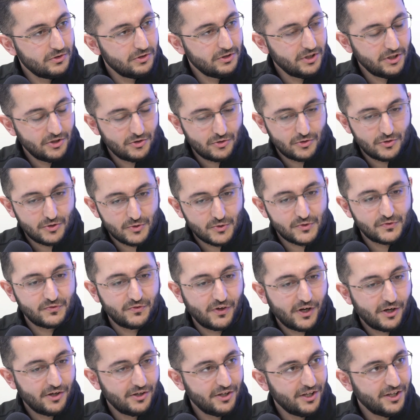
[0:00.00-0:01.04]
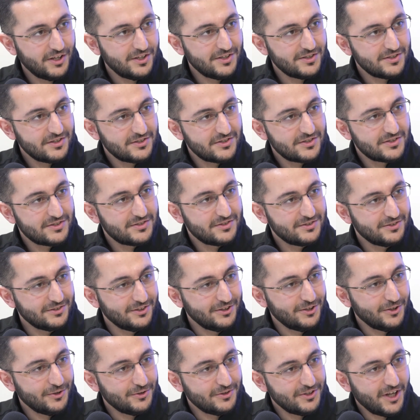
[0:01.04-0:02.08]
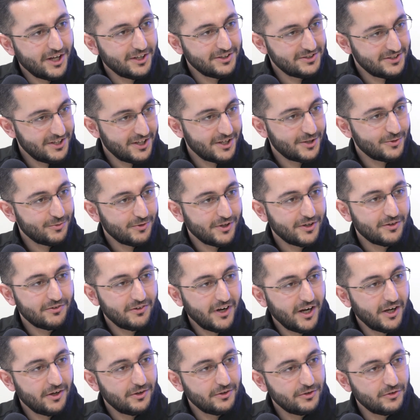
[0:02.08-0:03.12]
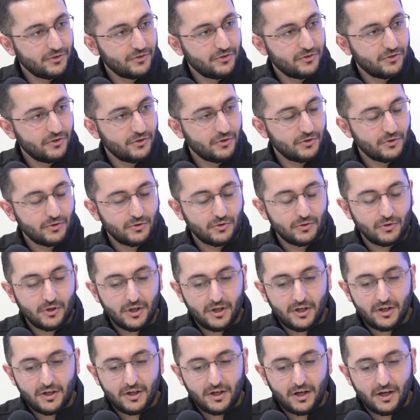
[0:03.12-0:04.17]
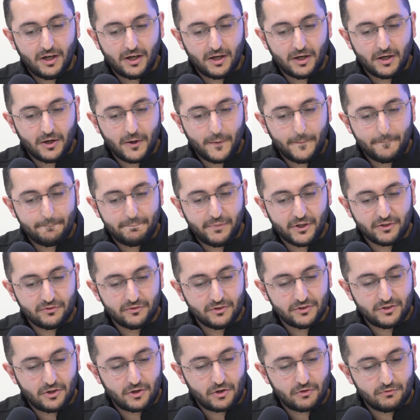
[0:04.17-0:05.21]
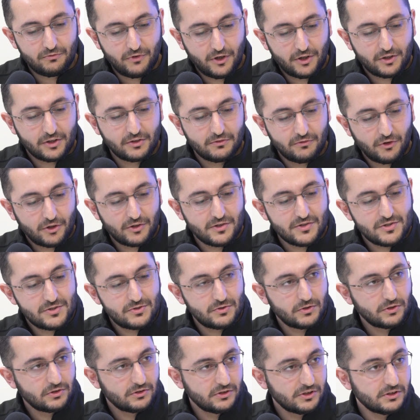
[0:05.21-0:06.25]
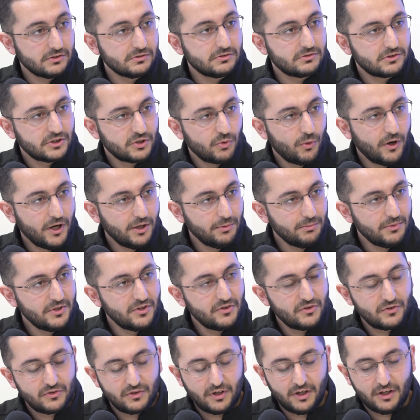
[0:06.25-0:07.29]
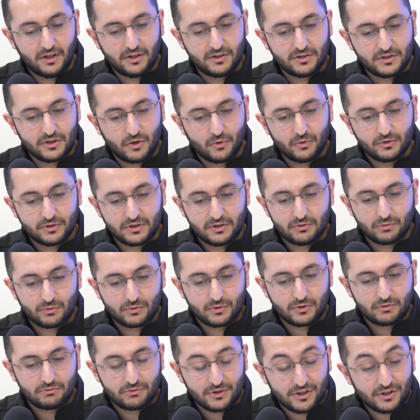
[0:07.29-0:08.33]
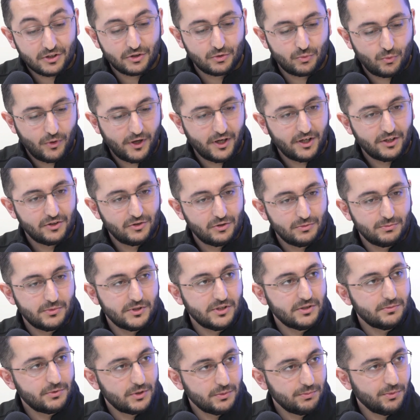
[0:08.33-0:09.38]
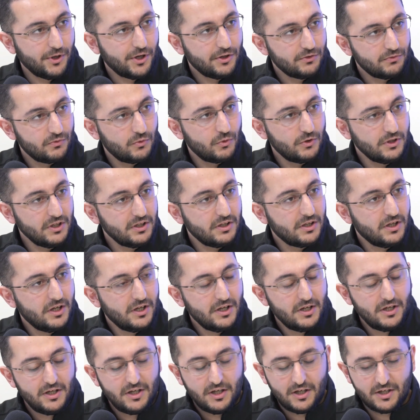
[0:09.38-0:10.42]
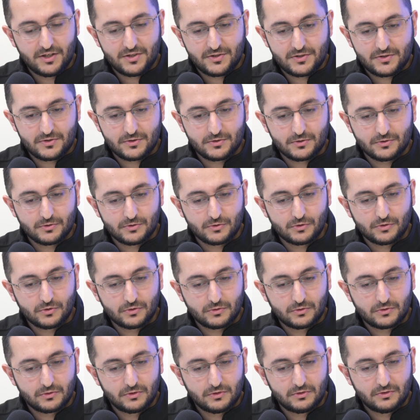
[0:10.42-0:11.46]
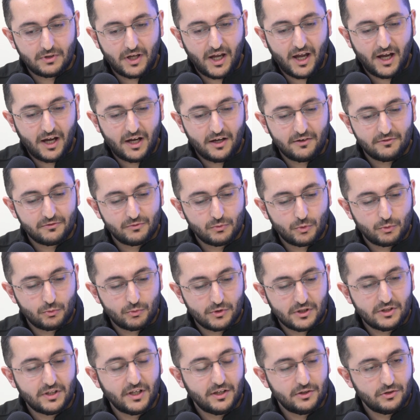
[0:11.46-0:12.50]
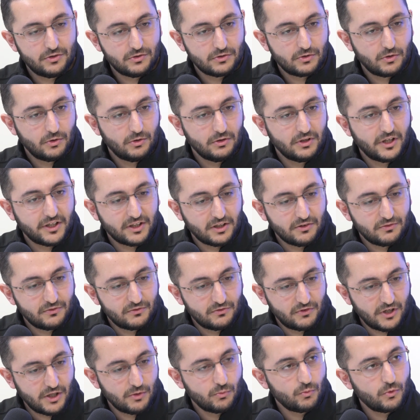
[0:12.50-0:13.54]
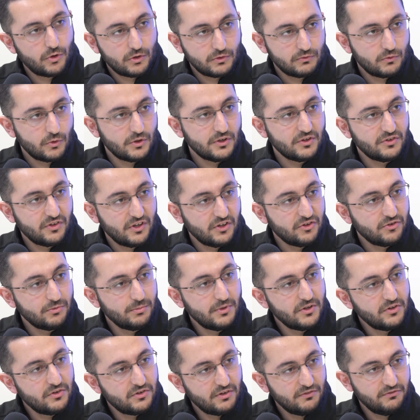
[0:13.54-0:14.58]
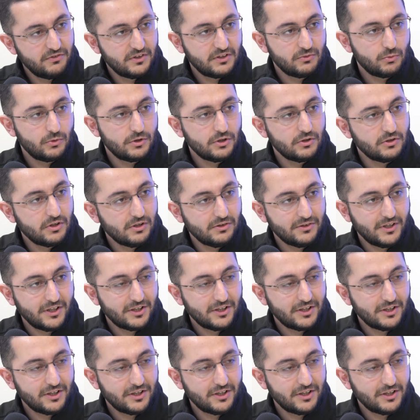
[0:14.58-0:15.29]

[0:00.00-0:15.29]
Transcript: introduce fairness, not the other way around. So, but there are very, very strict legal requirements, and the only real way to be prepared for it is to have what we tend to call a framework for assessment, something where you can